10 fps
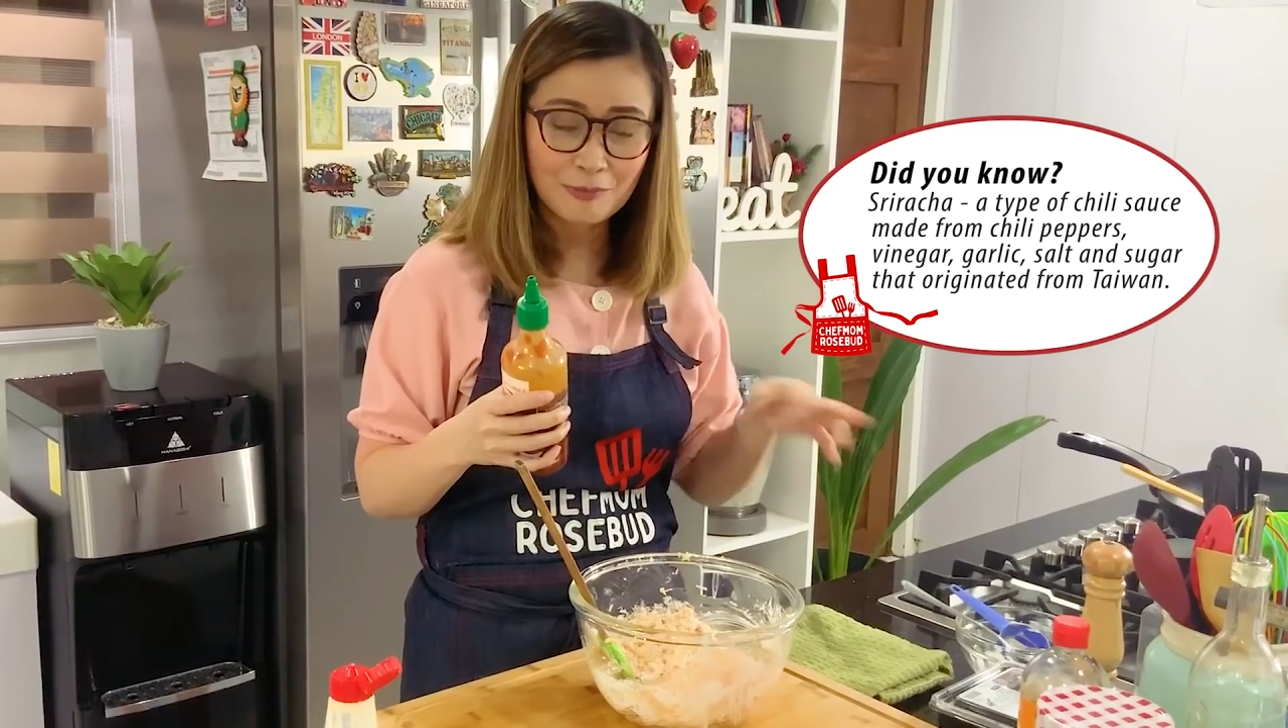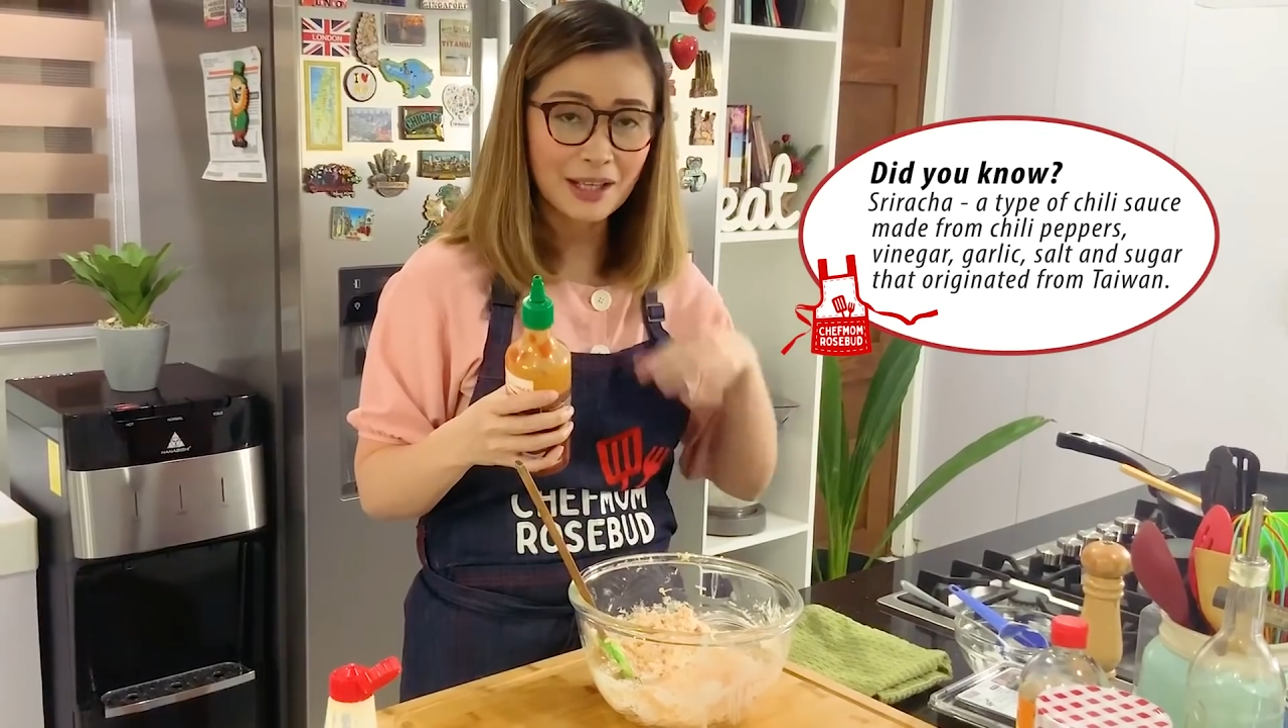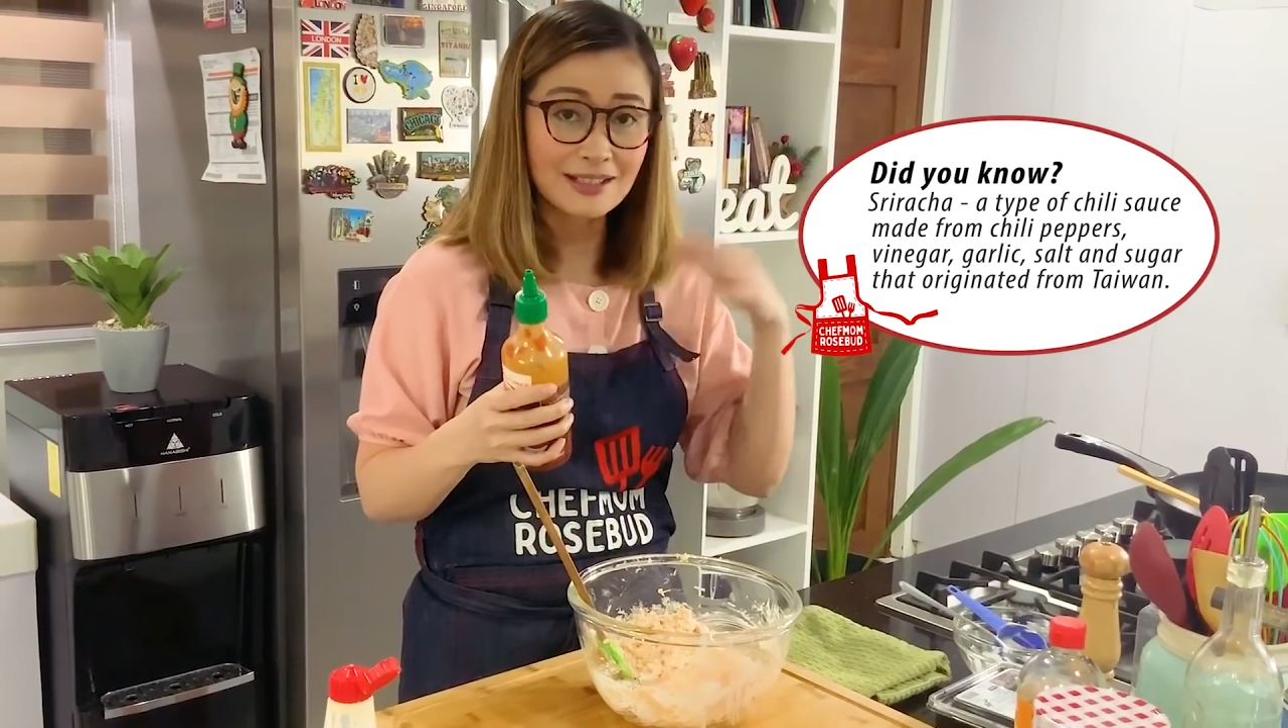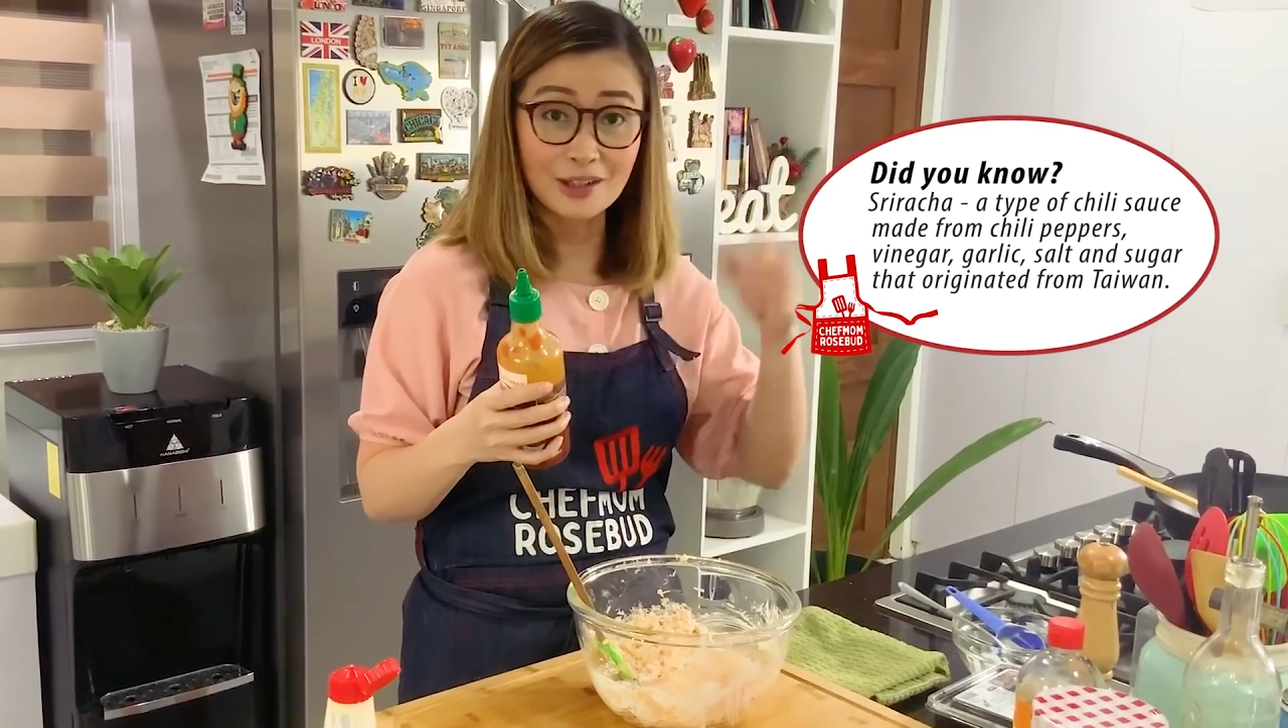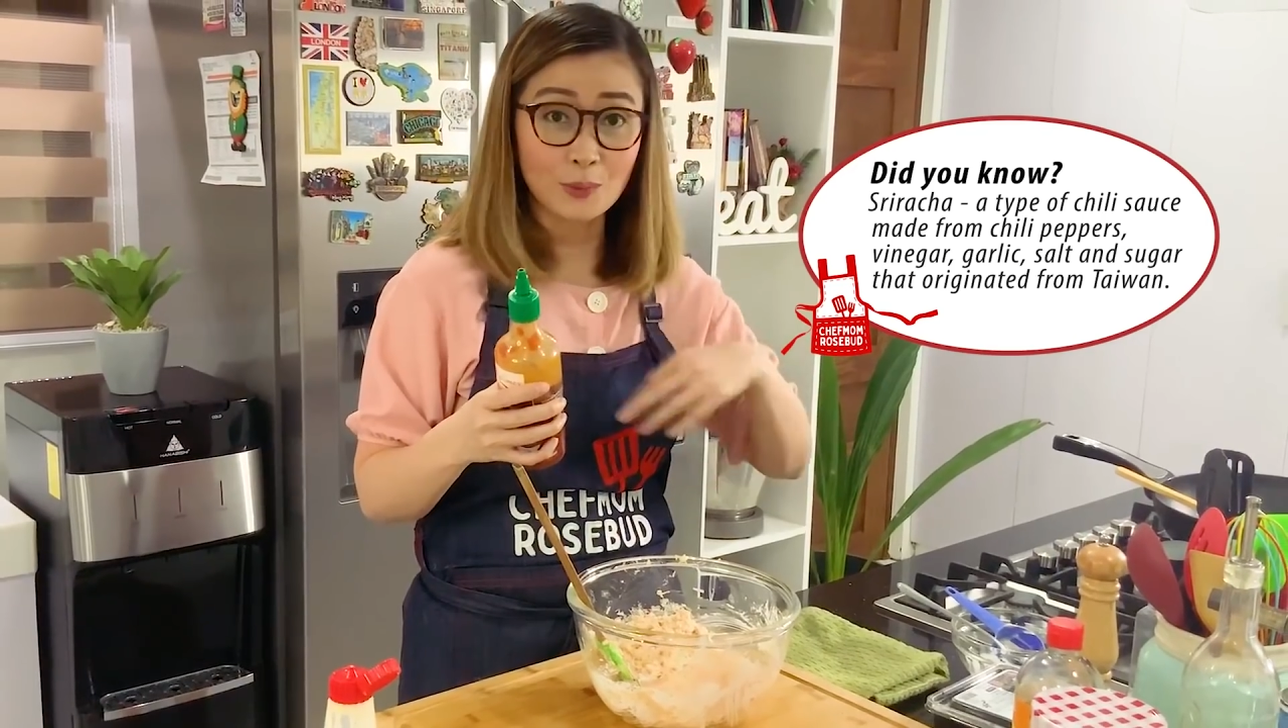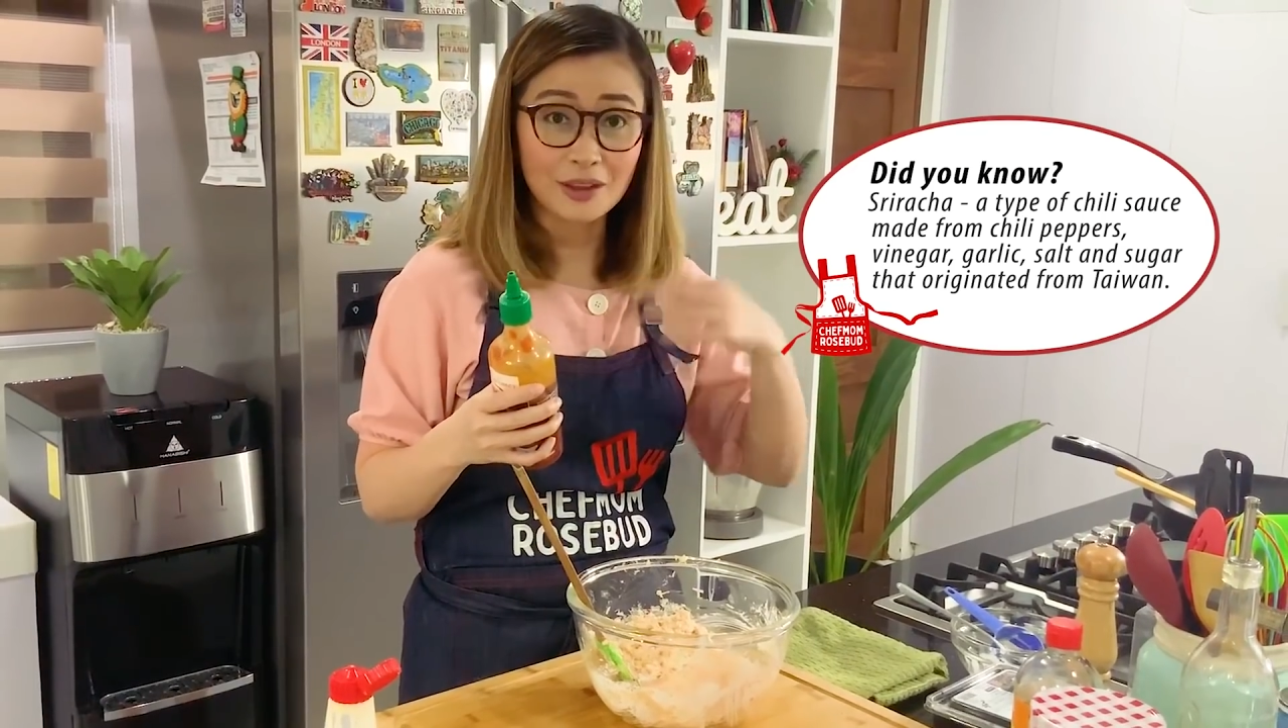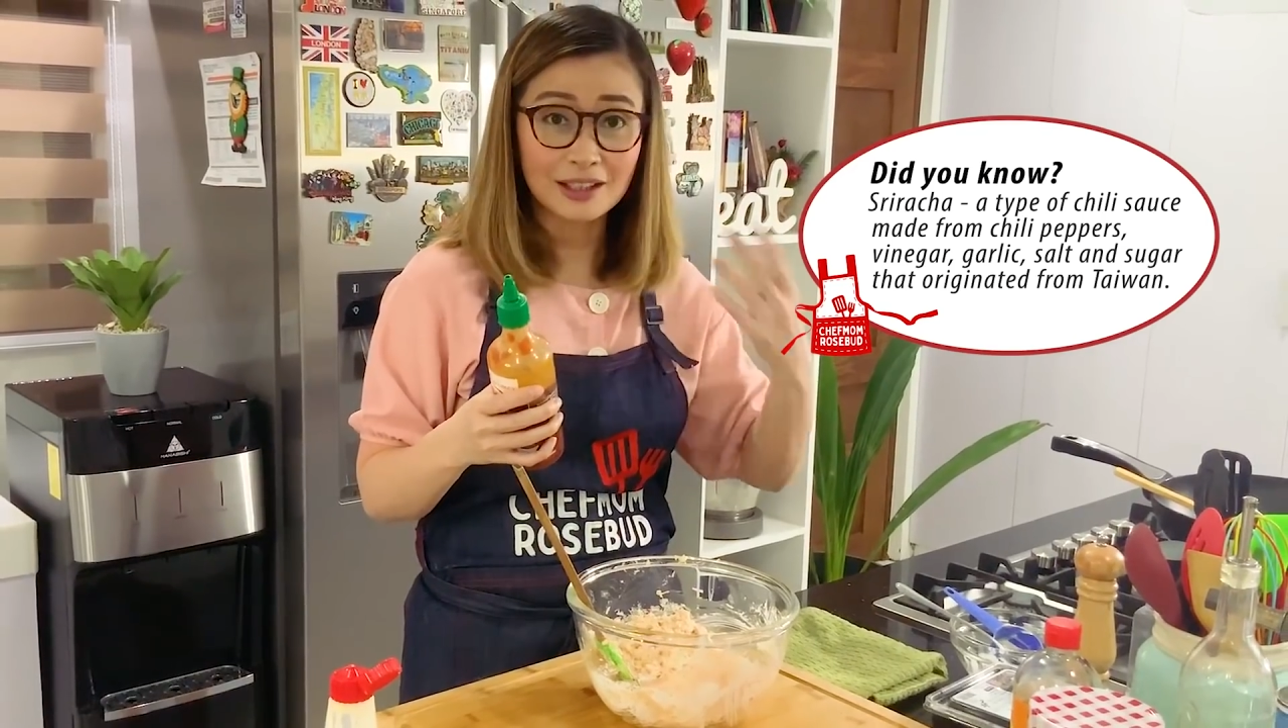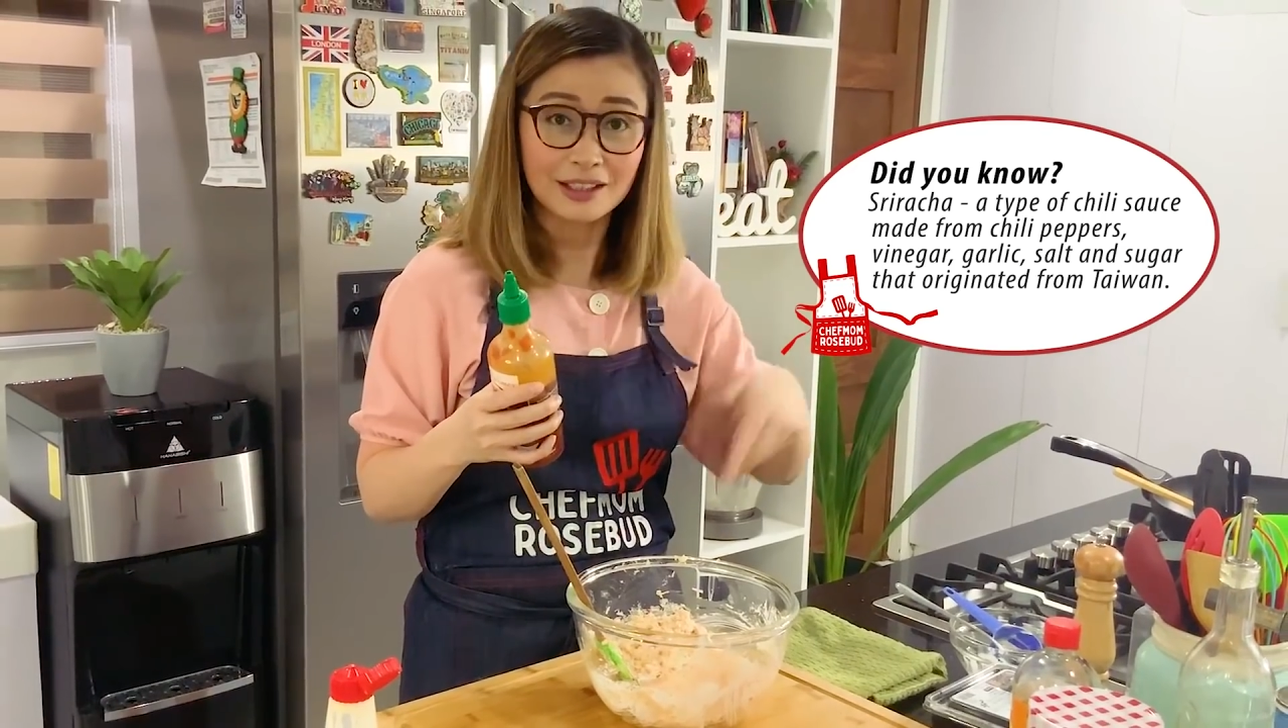Mix it with a